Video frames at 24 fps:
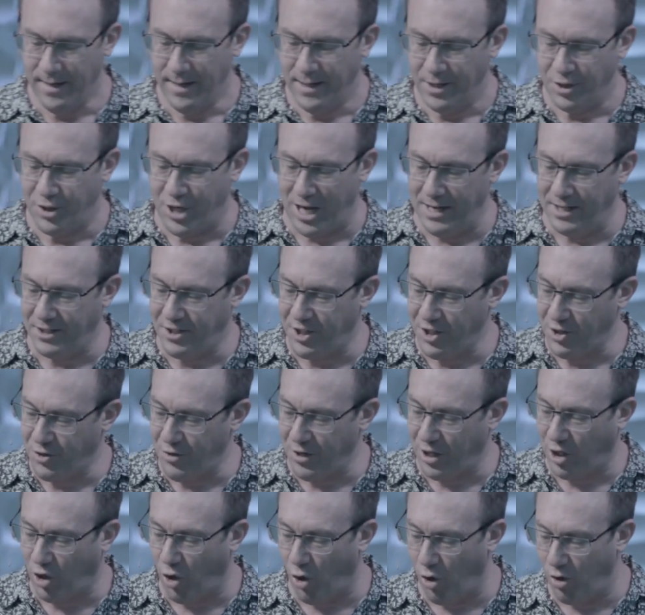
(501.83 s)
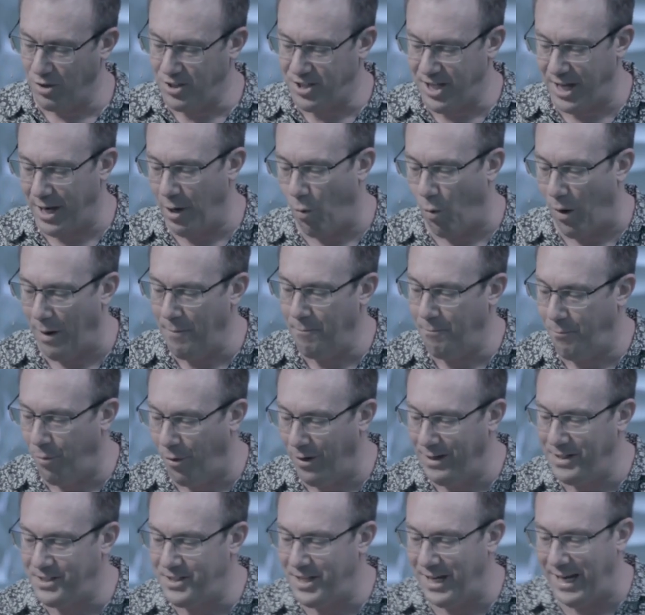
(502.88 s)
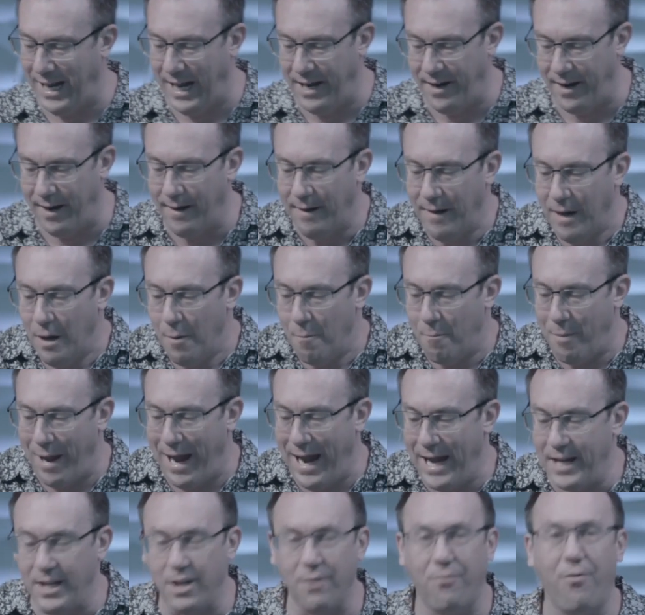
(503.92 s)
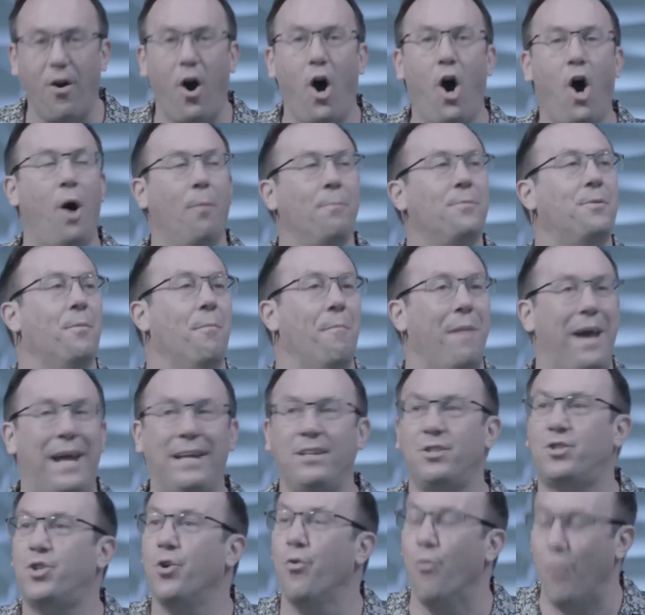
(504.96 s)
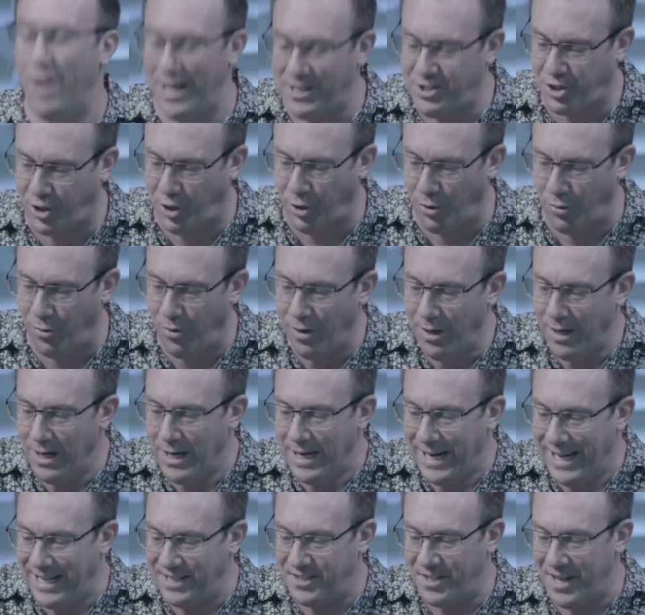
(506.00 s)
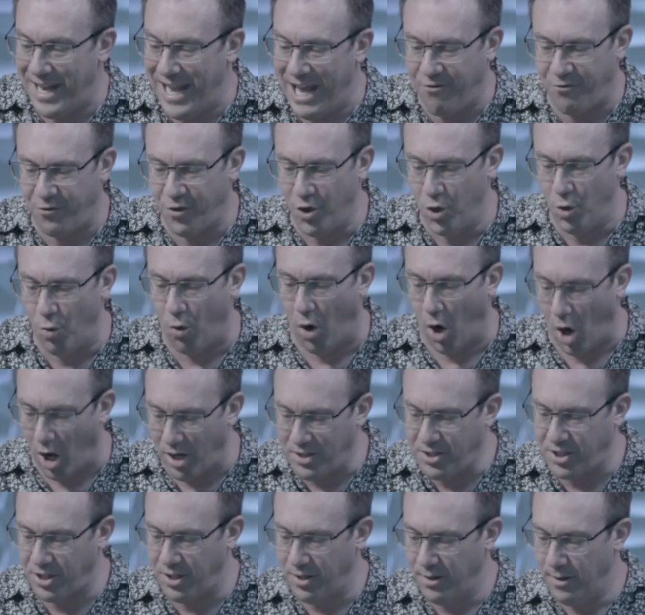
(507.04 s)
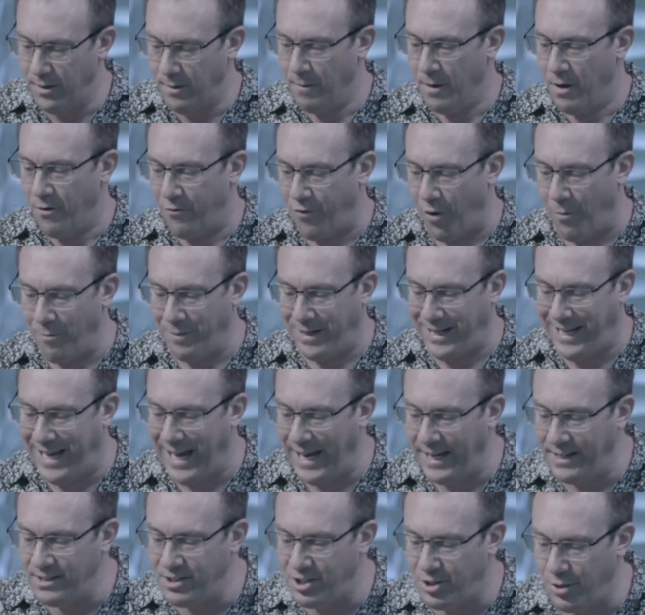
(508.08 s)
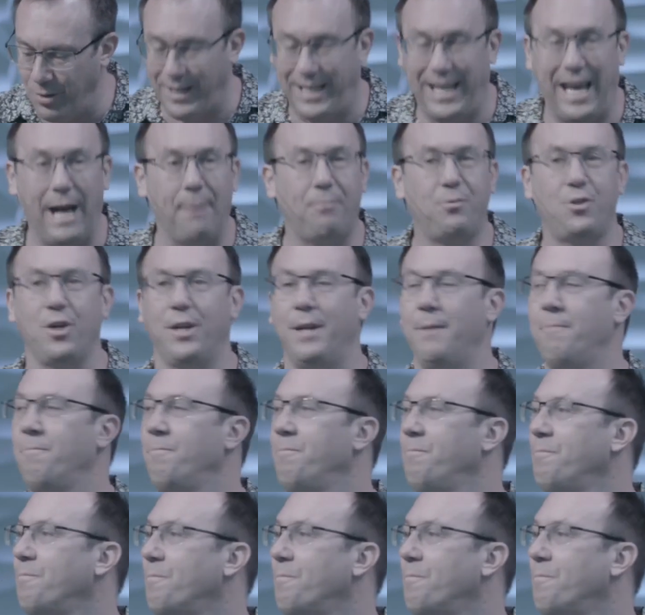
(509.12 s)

Genesis records that at one point he led a band of armed men to rescue his nephew Lot from kings who had captured him.